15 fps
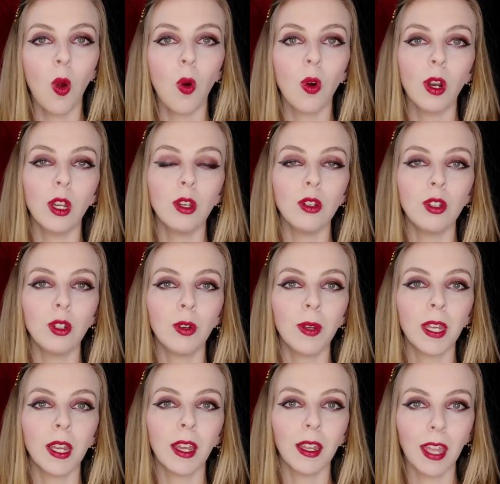or you're
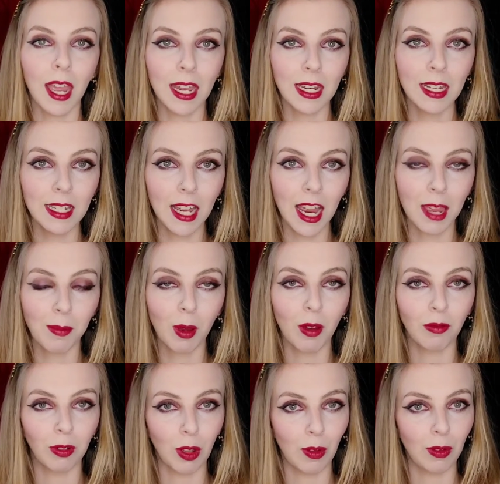doing any type
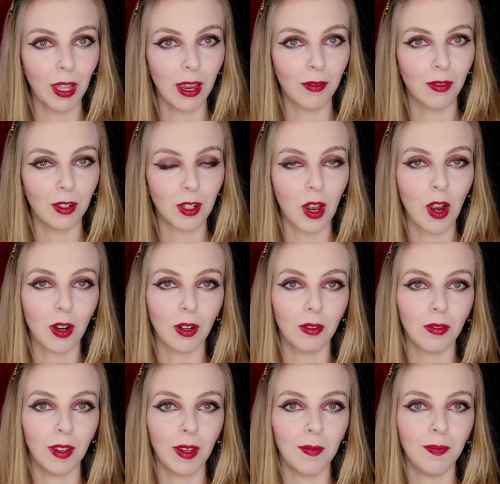of low light
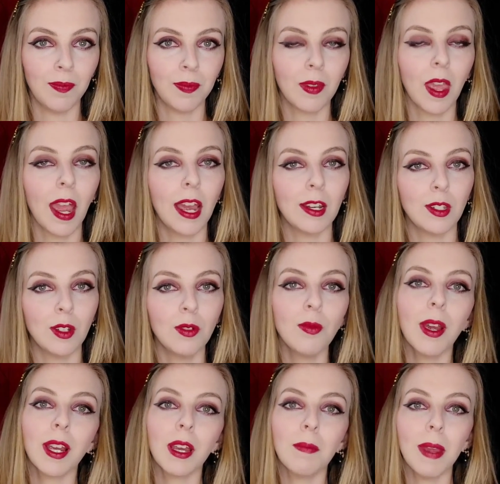photography. I do
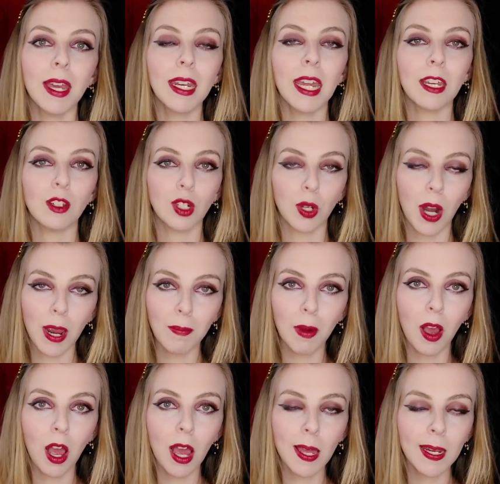recommend a
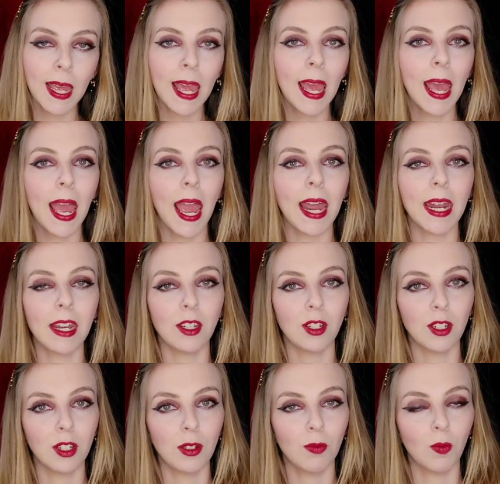tripod and a
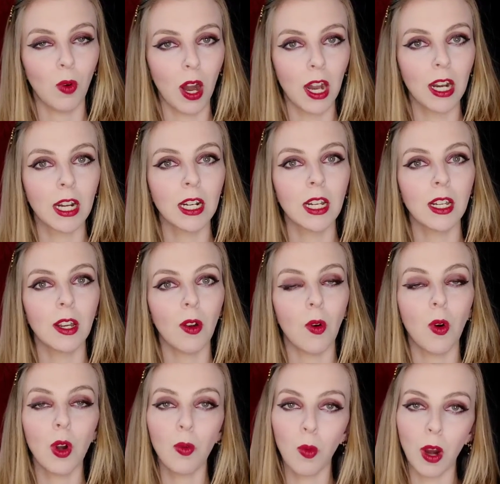wired
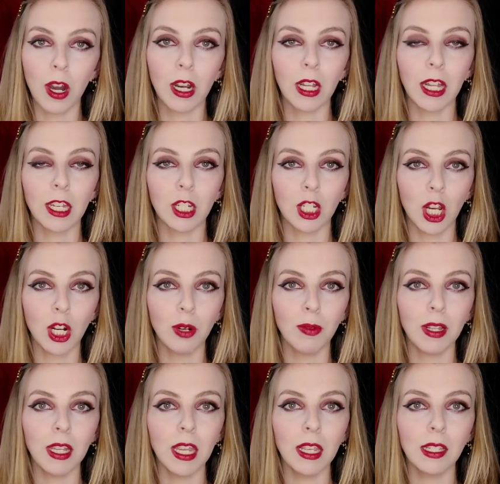or wireless shutter
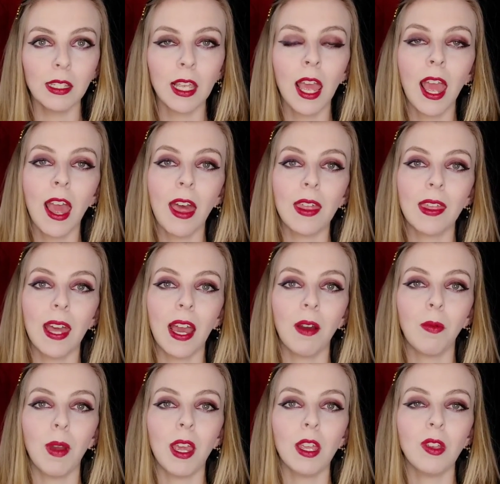release.
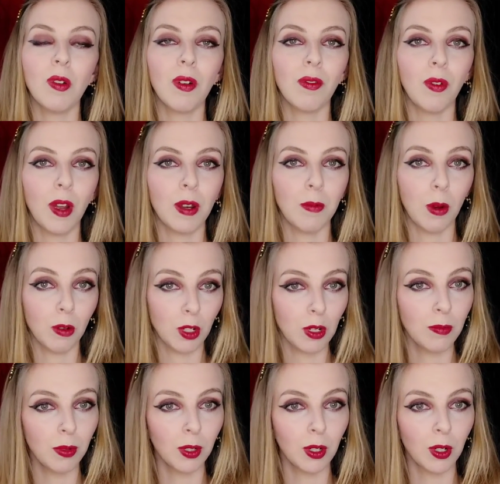That way you avoid
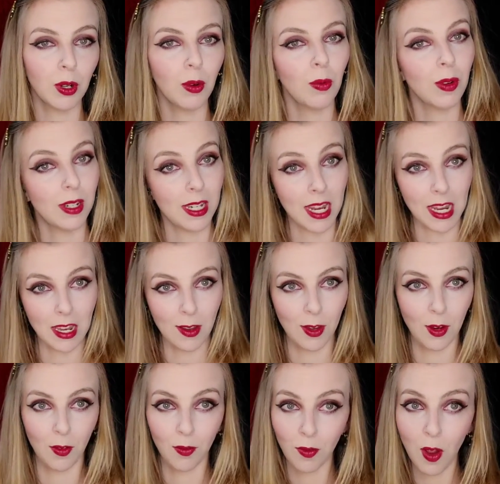motion blur when taking
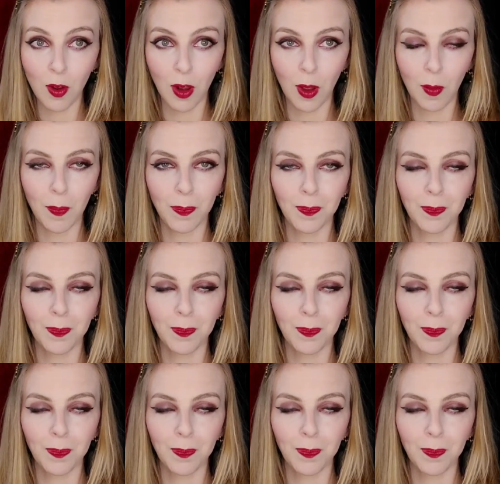your photo.